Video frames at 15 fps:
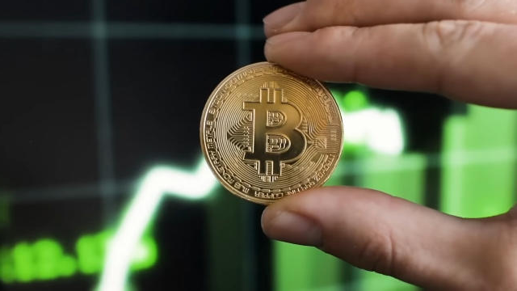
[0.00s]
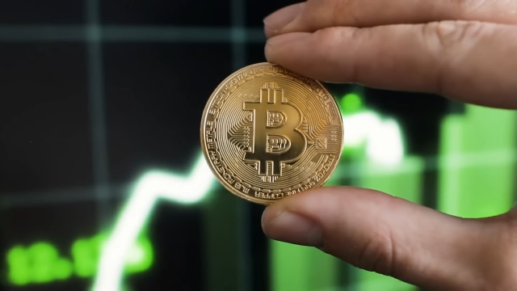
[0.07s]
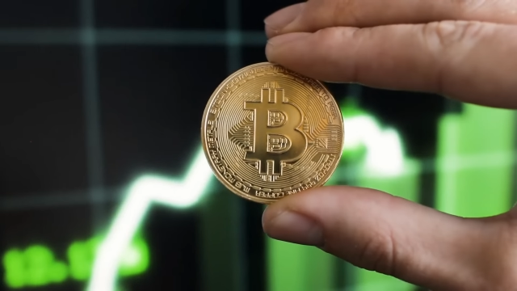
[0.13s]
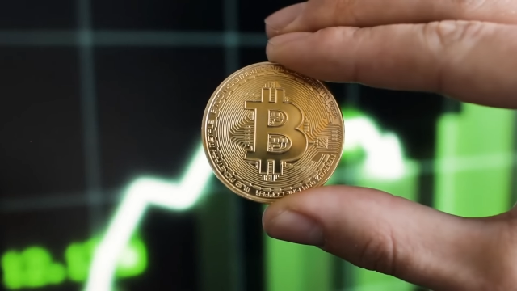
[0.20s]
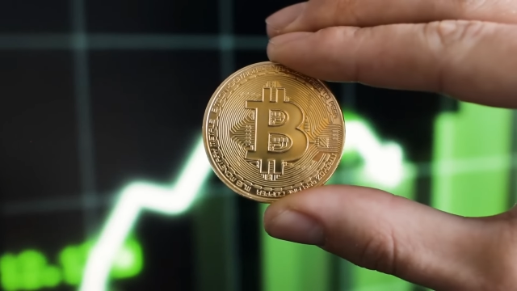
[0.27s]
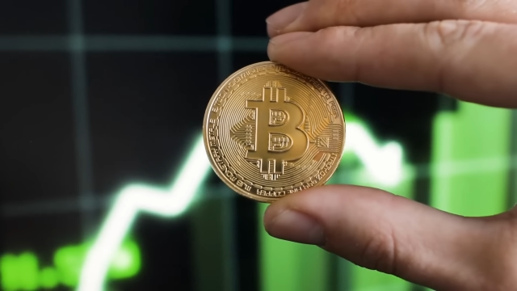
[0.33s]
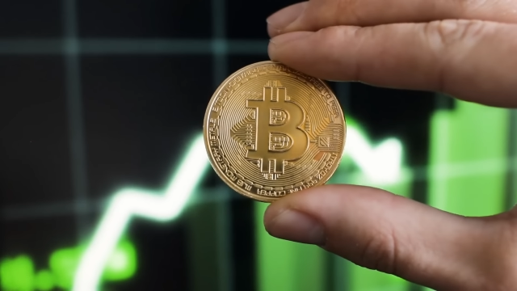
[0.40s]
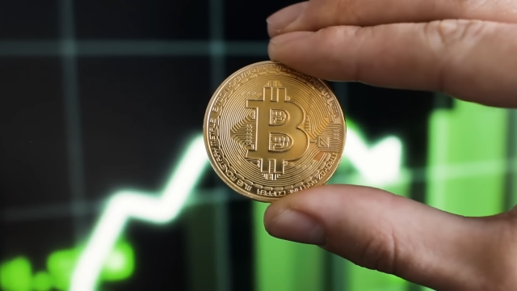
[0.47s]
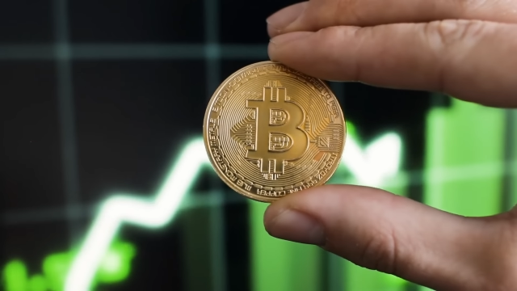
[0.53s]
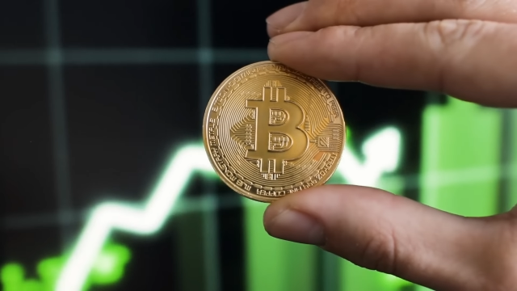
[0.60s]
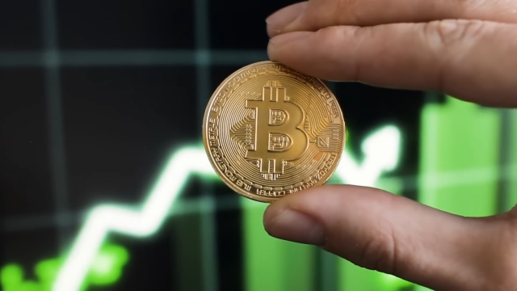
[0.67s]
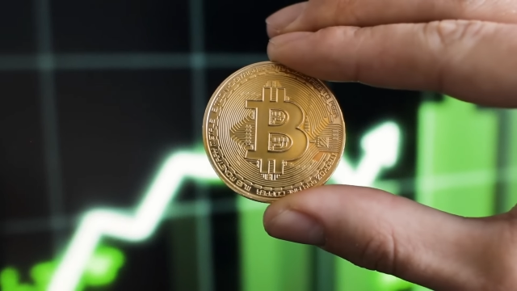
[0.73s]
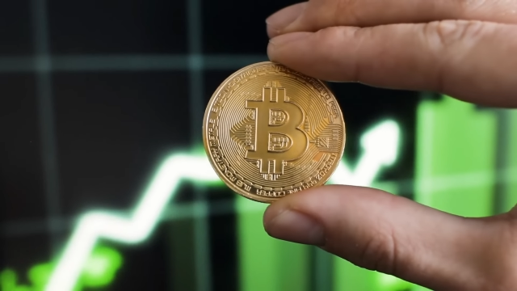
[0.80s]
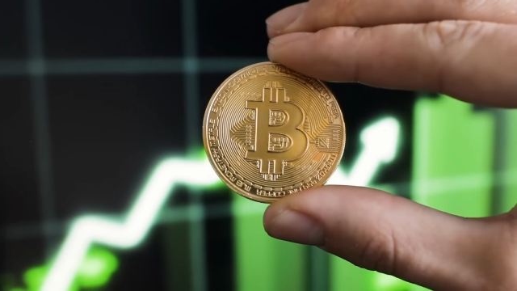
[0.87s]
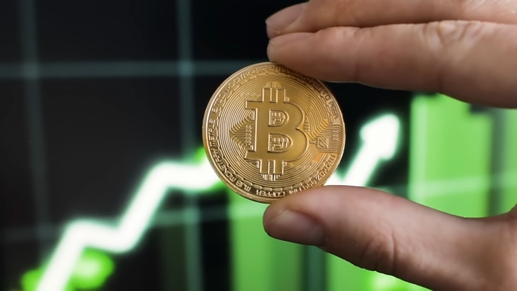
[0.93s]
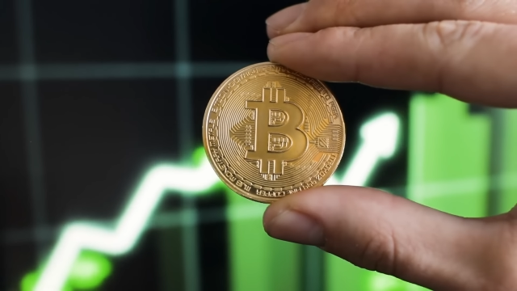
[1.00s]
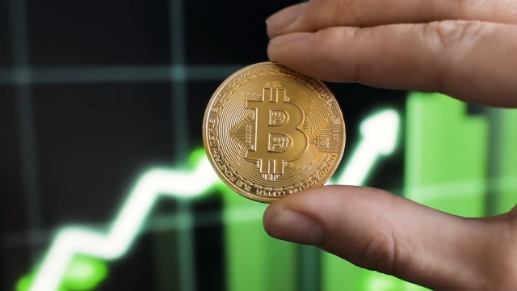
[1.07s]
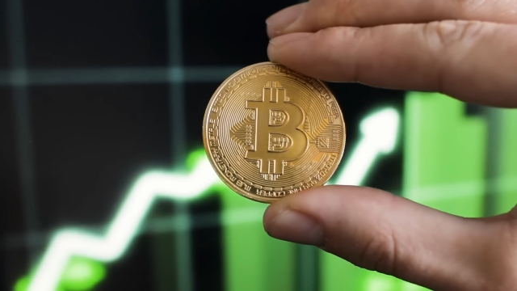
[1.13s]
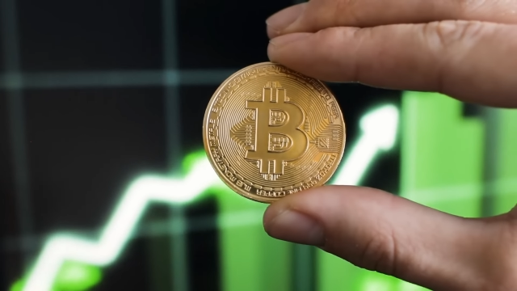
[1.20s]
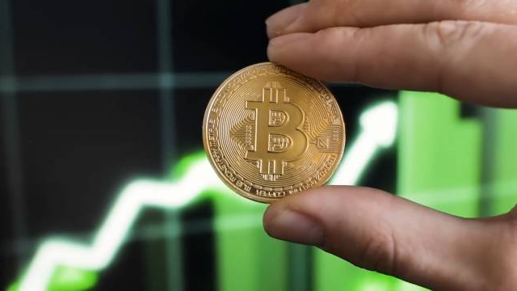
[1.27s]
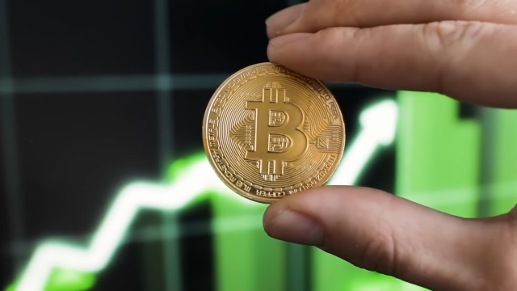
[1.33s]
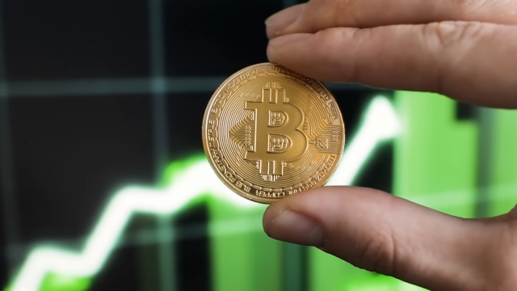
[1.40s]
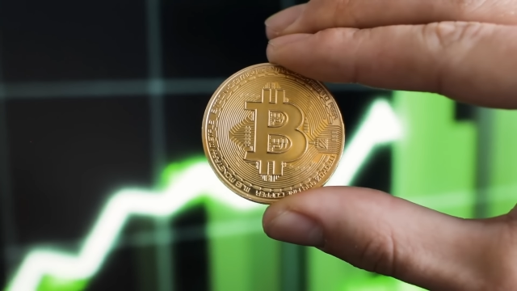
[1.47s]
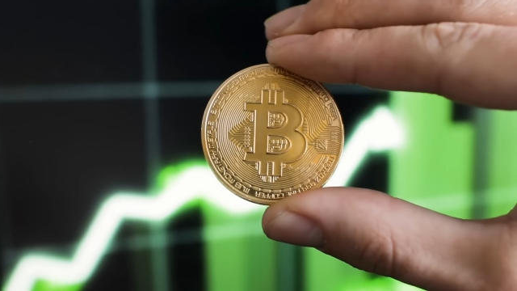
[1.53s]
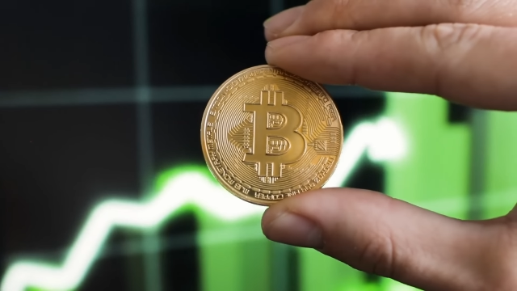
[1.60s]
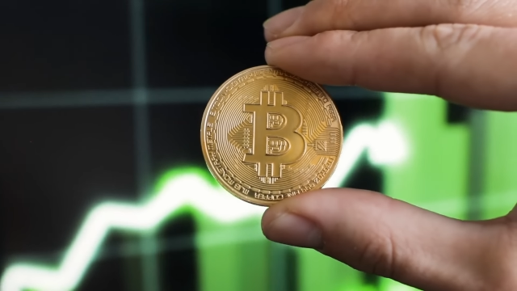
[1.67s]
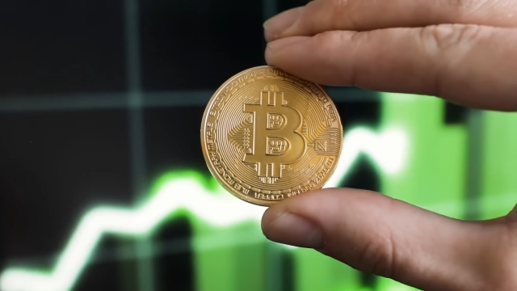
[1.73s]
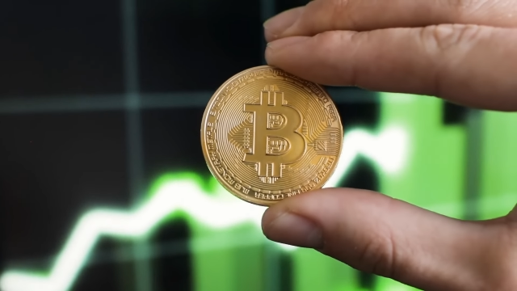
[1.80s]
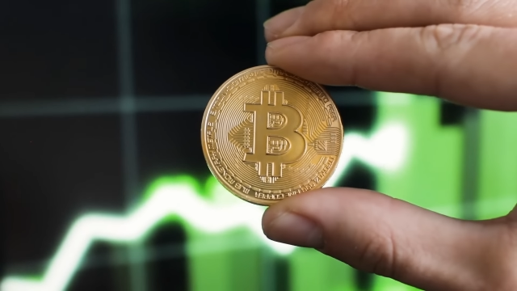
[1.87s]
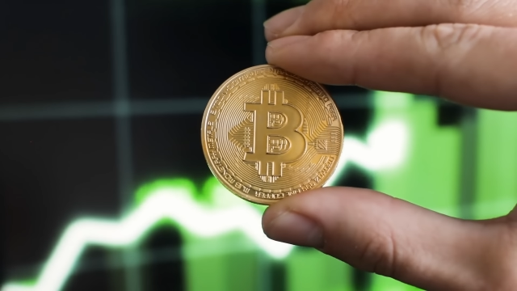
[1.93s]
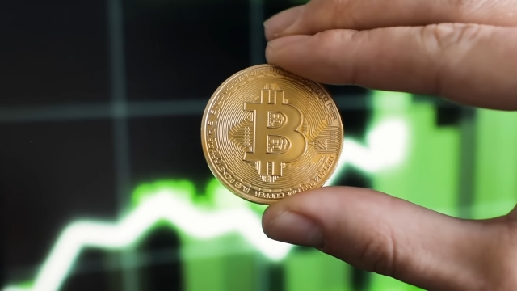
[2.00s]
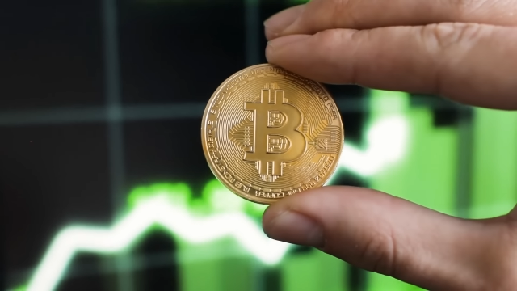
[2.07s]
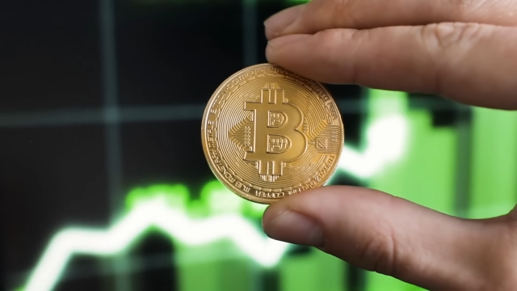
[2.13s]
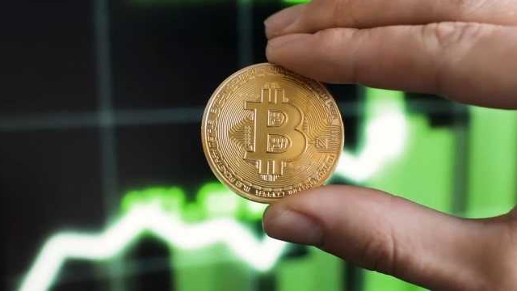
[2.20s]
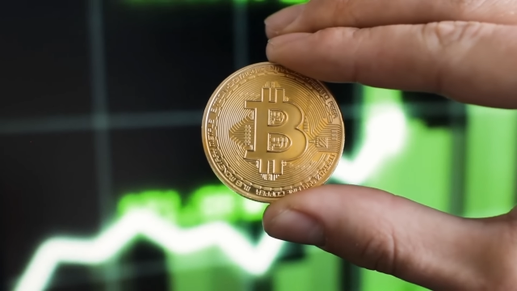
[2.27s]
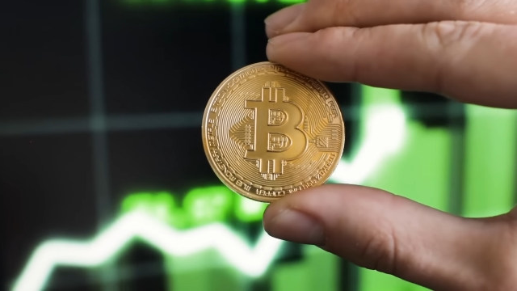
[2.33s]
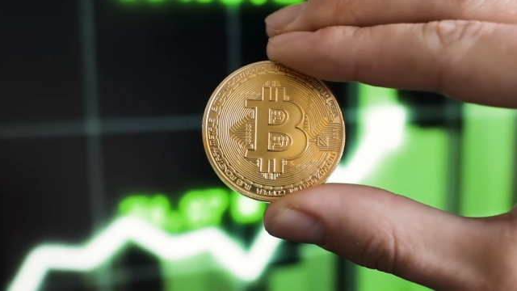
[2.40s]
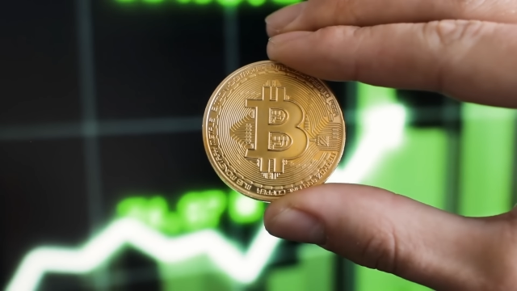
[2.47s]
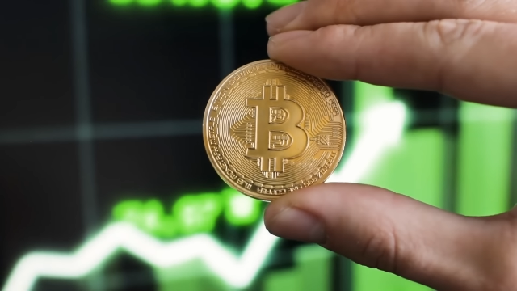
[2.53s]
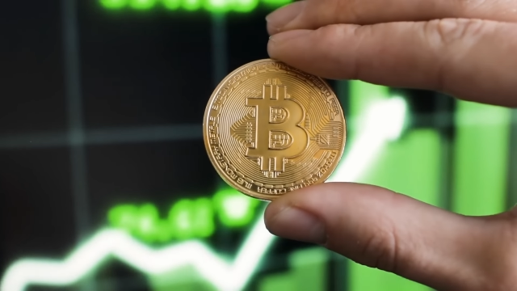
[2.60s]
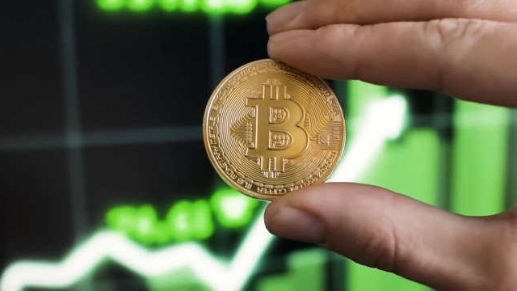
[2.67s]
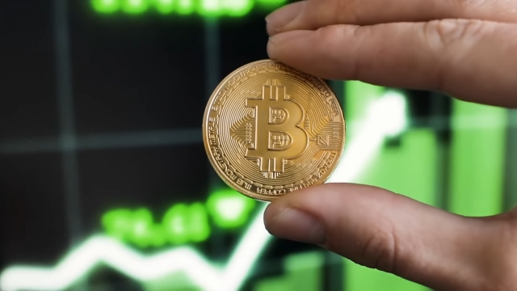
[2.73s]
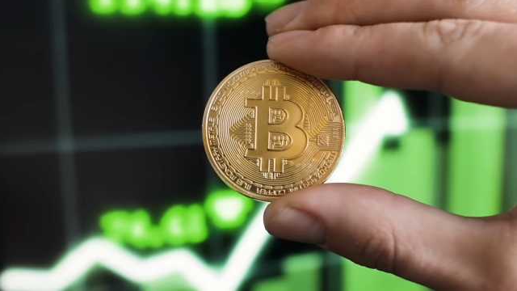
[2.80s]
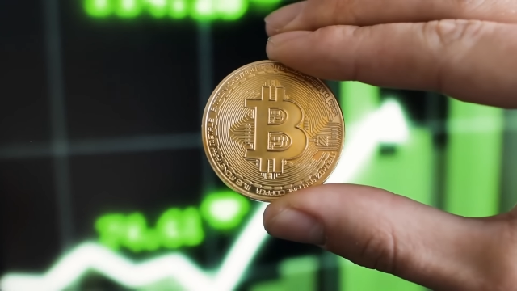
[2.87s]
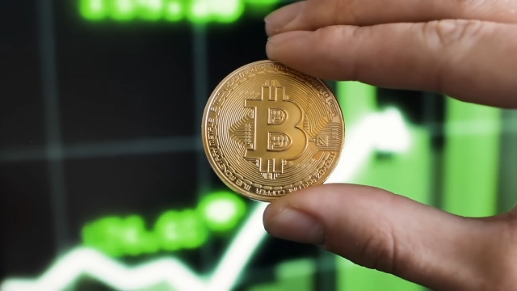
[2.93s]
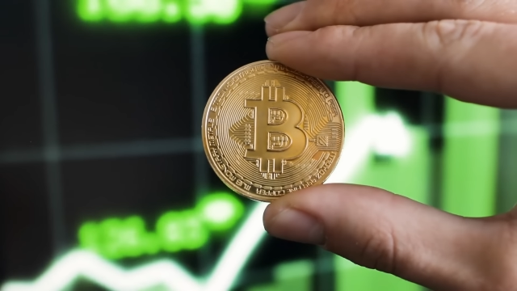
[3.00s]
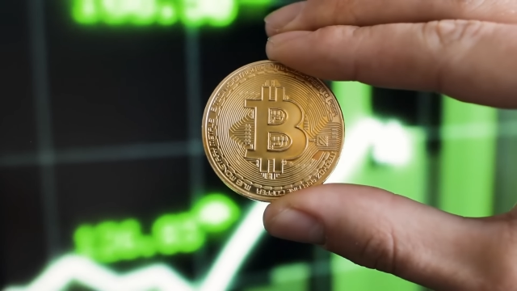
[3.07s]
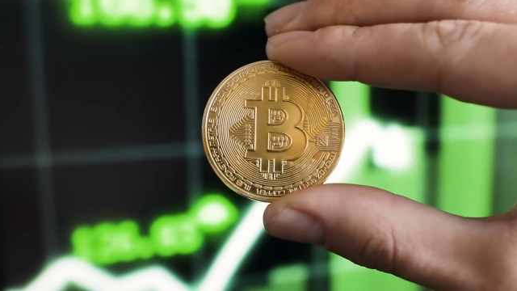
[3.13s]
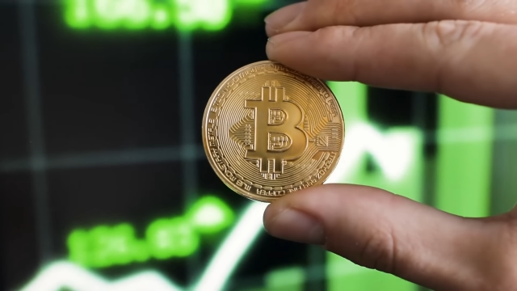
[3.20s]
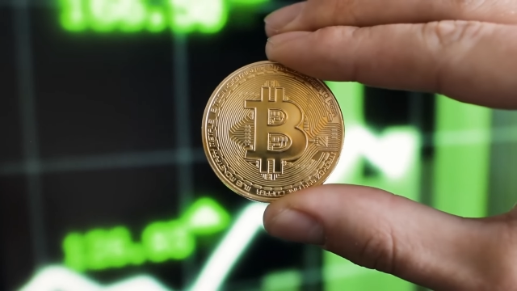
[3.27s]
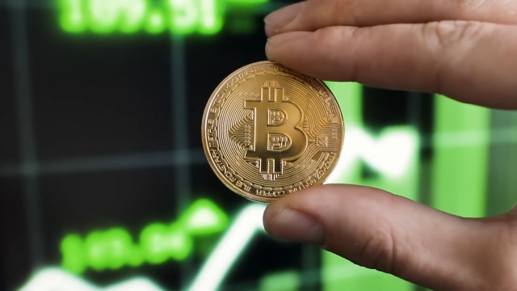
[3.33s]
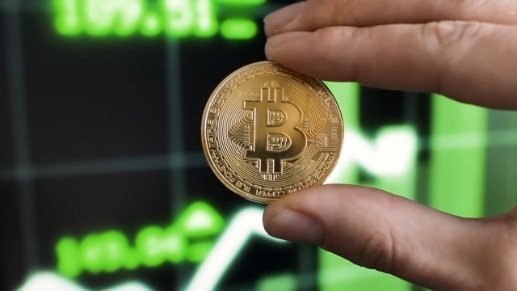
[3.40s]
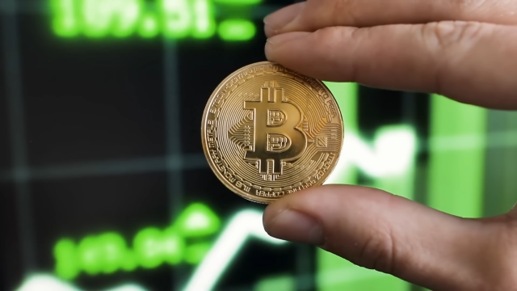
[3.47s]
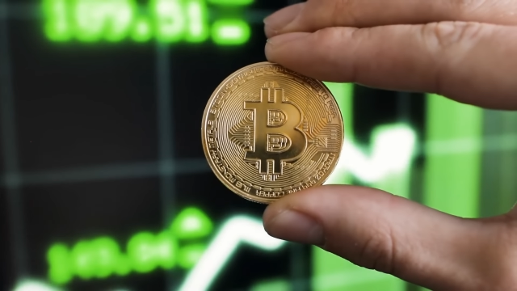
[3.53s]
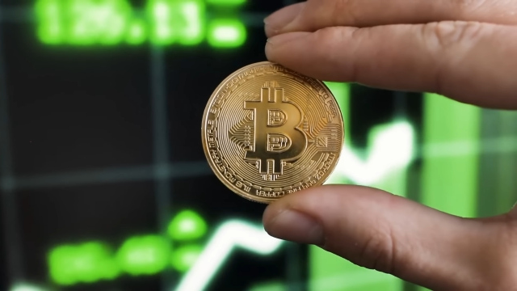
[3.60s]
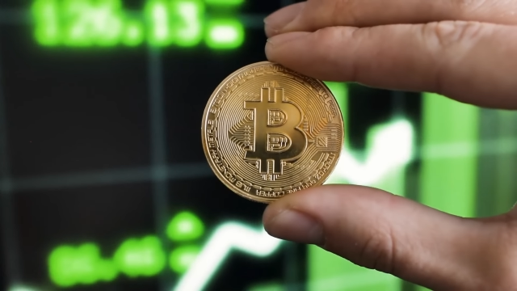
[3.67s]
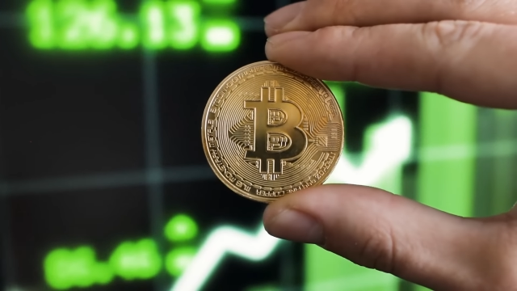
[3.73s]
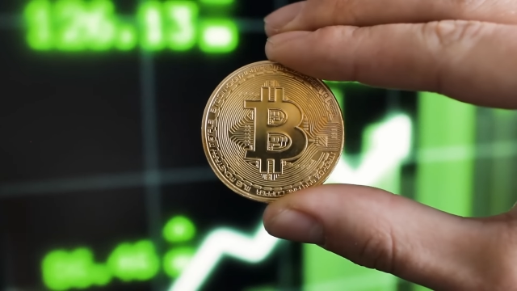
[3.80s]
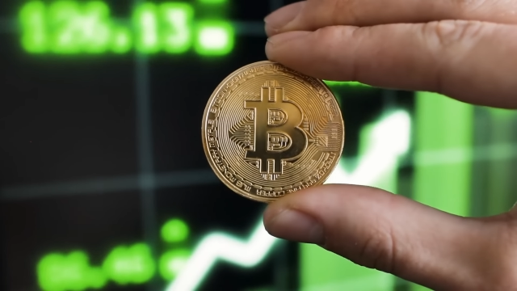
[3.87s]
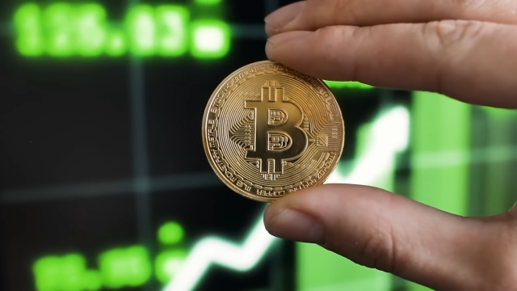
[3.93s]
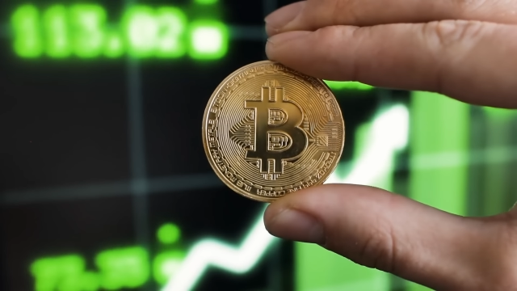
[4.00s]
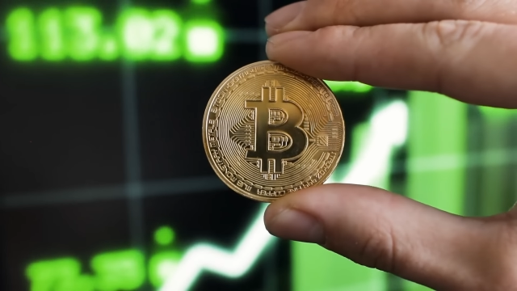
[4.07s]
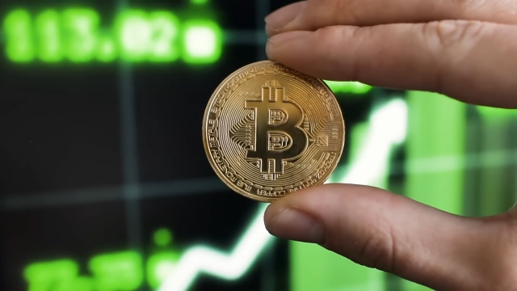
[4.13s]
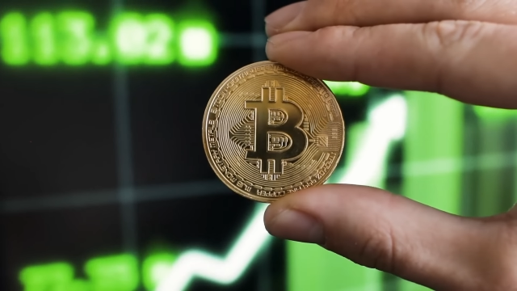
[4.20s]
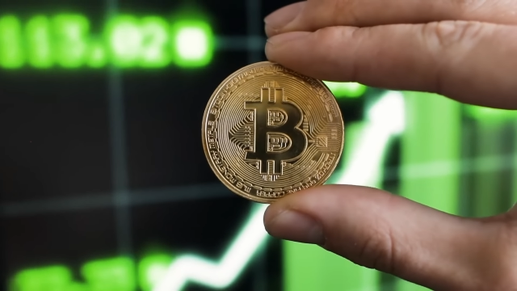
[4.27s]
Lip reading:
No face is visible, so there are no lips to read.